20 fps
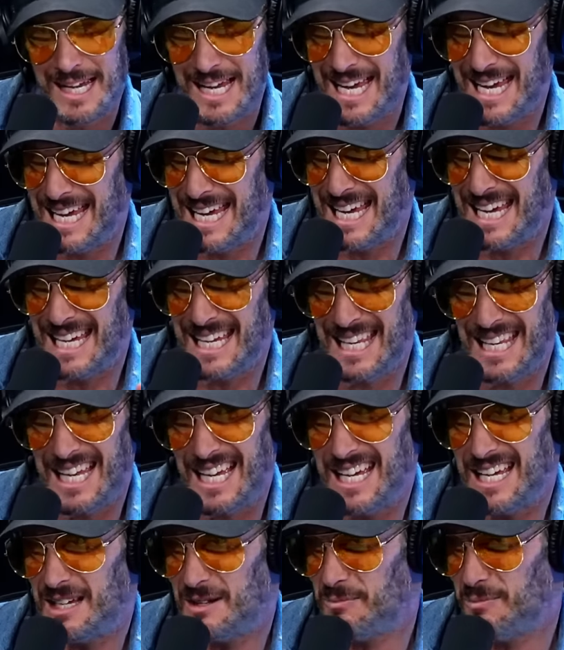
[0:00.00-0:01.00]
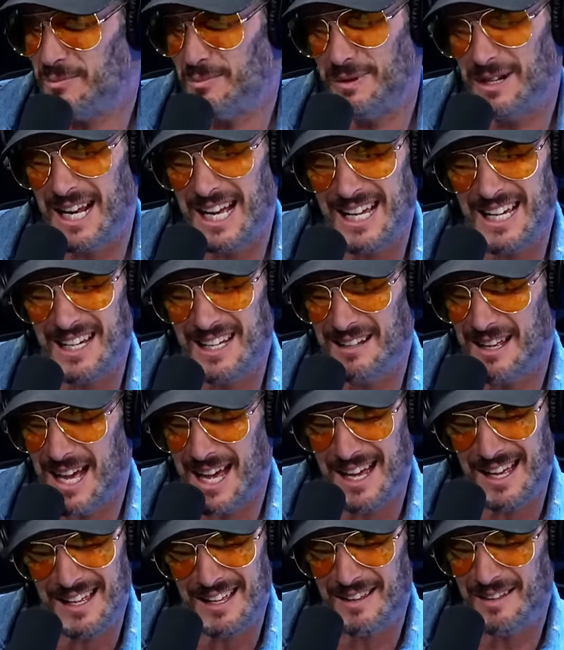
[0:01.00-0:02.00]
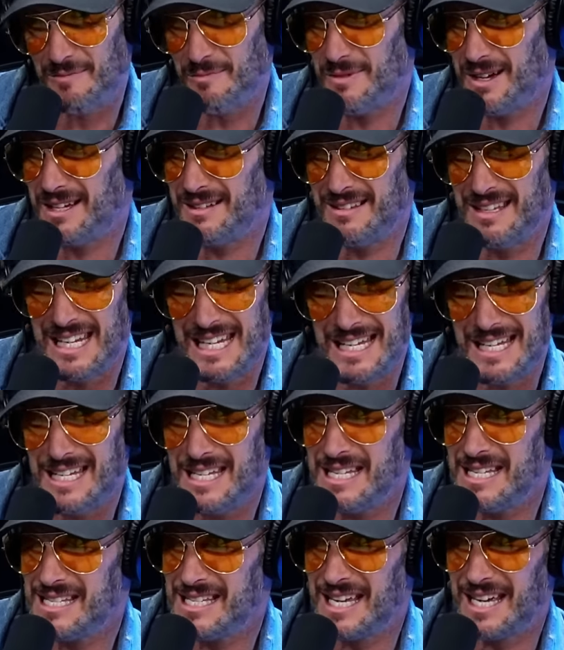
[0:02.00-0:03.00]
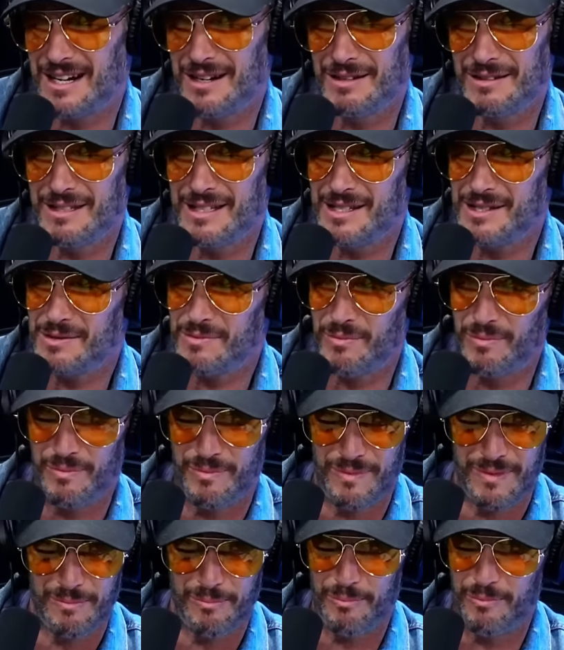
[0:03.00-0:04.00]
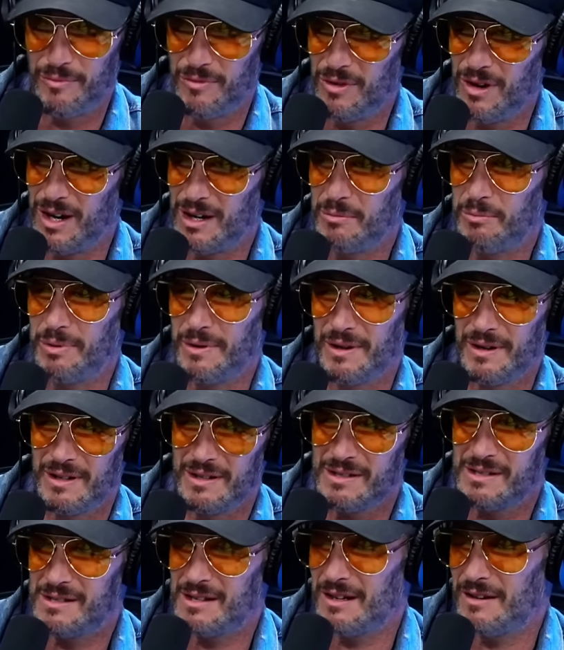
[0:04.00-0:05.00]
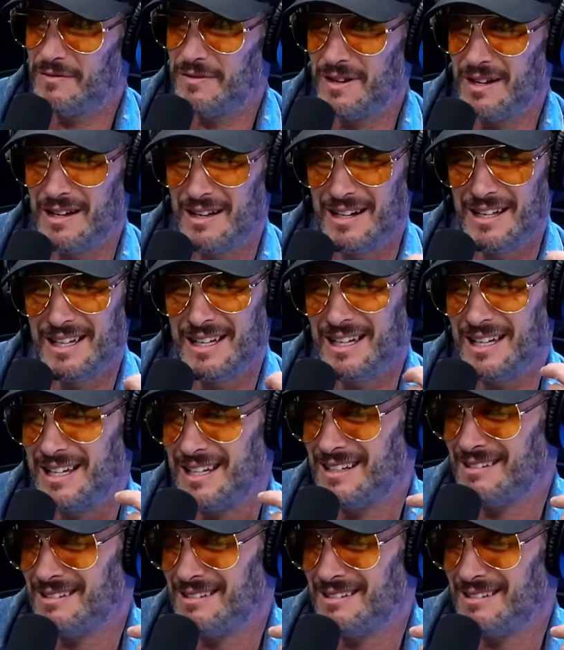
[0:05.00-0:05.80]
and like, but I got my knees had all these rug burn stuff on it. It